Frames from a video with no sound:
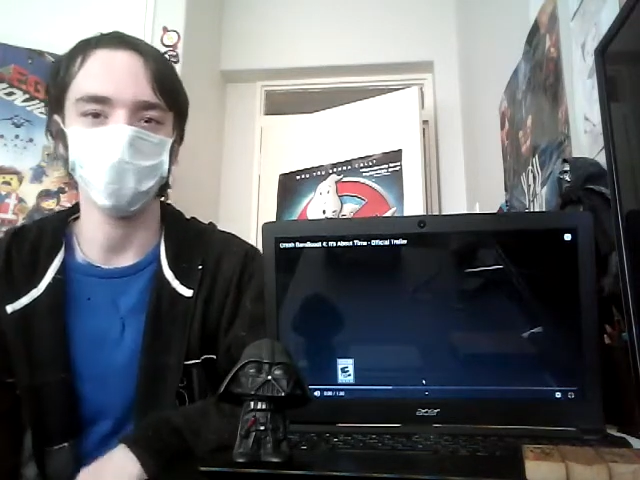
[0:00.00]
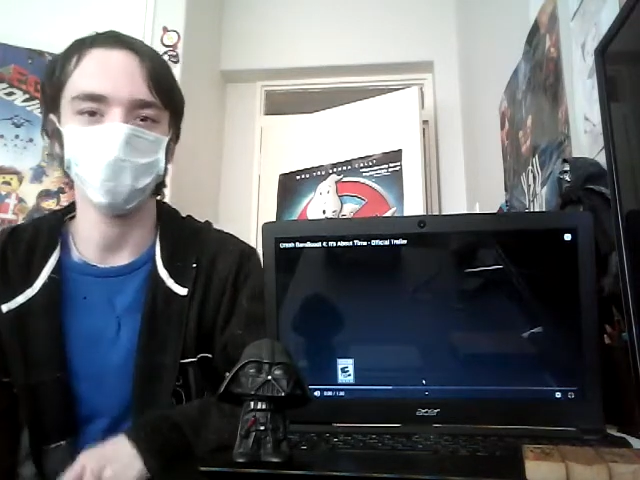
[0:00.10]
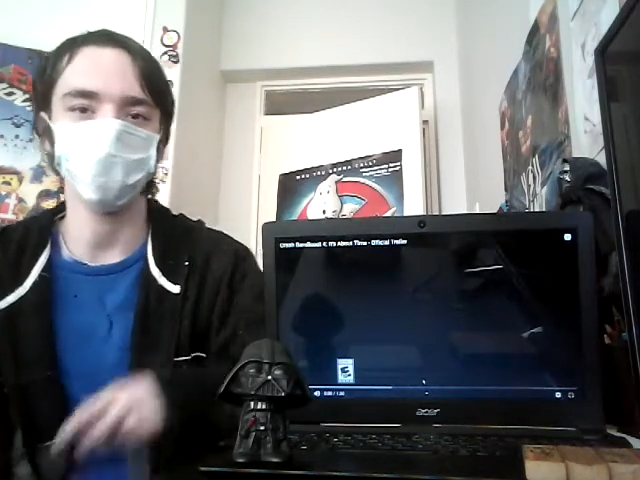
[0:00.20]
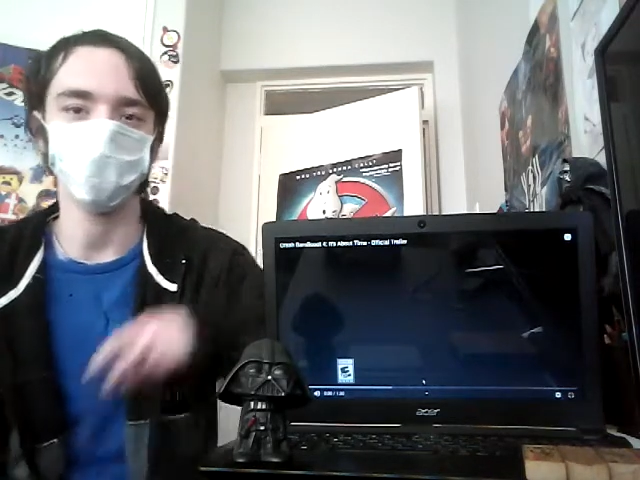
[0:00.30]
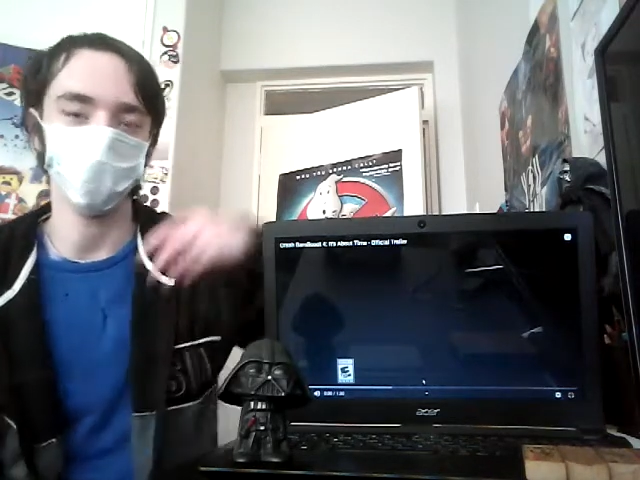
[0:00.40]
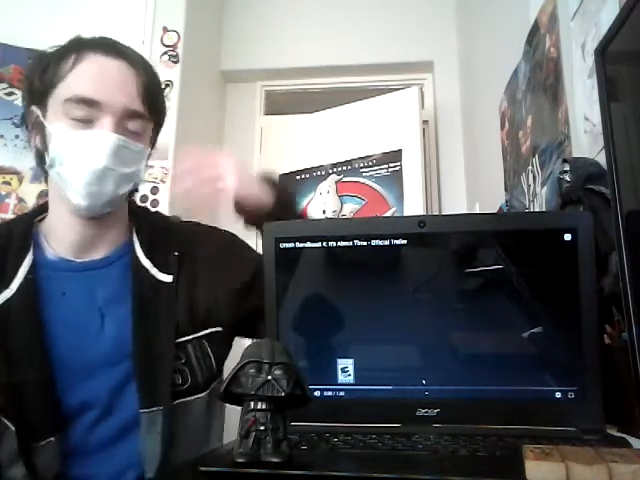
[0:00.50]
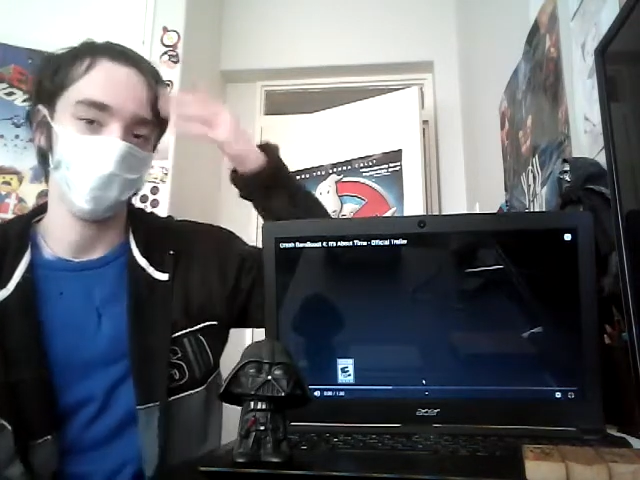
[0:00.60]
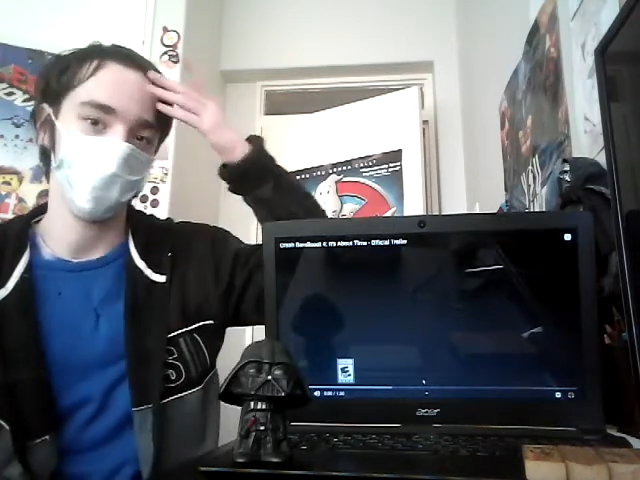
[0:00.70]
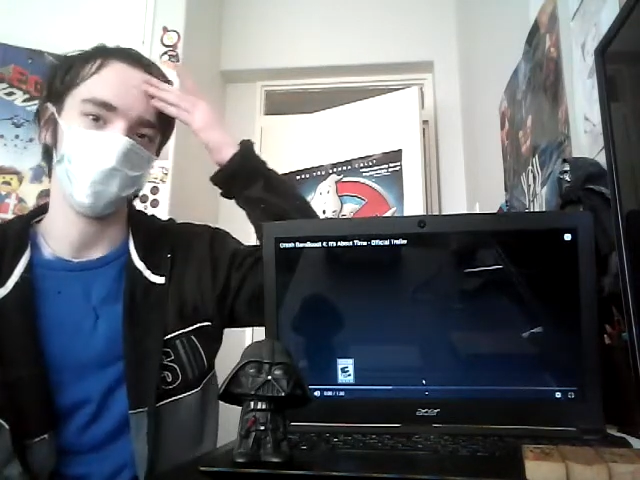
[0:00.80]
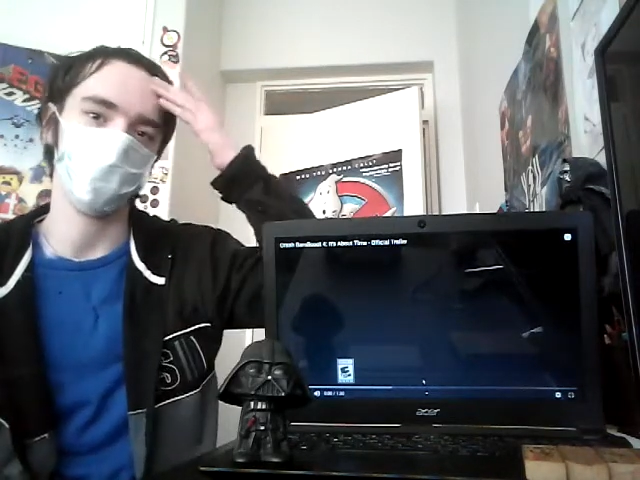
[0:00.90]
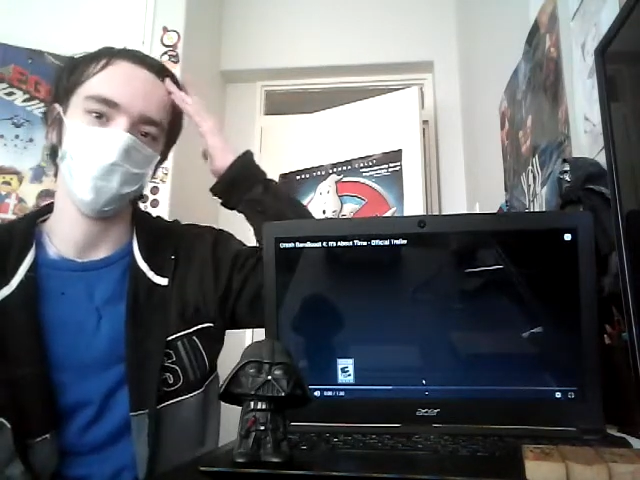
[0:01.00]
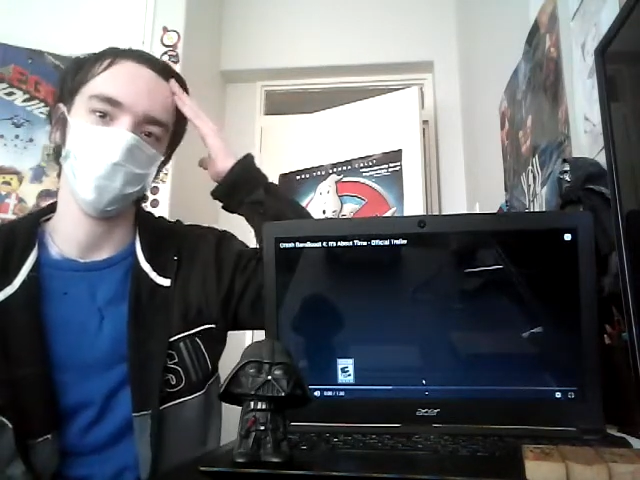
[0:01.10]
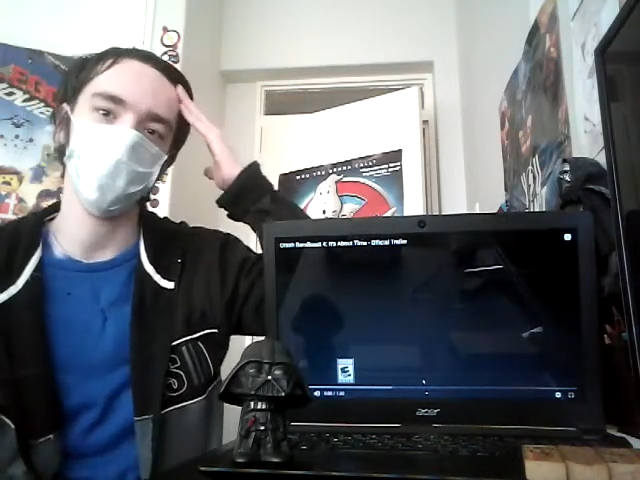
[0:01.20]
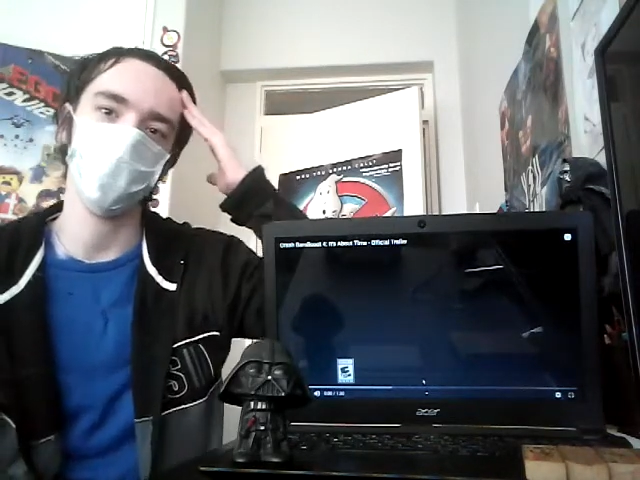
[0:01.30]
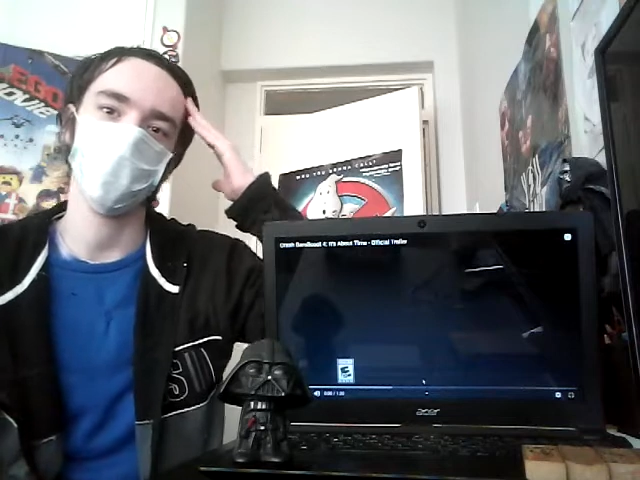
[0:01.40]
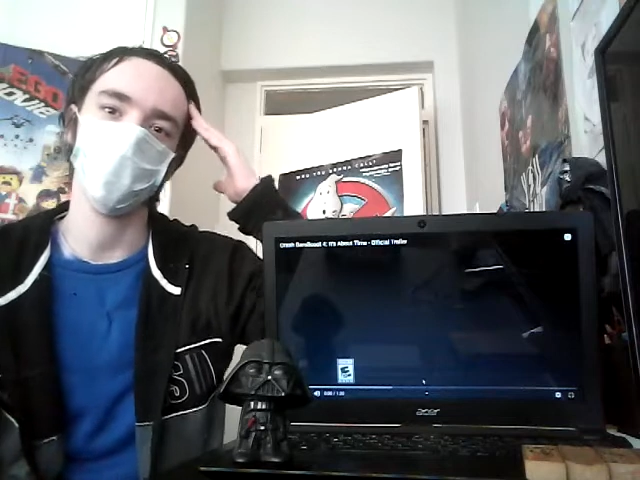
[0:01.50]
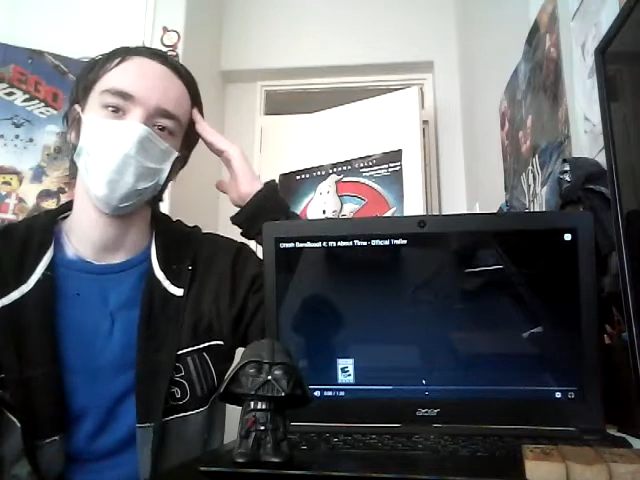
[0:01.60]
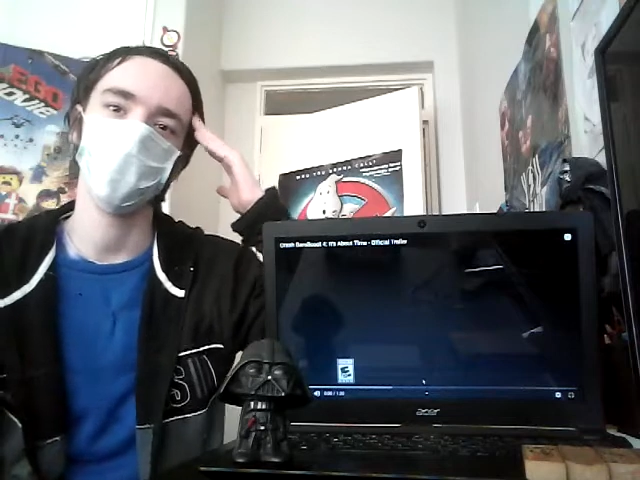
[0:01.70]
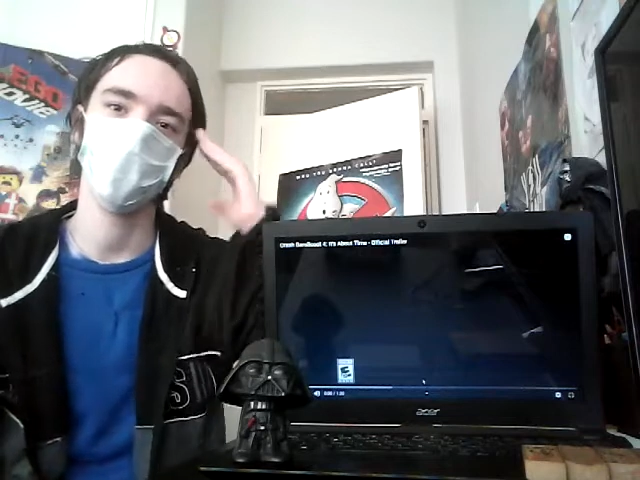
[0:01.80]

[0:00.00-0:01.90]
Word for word: it's the only one I could play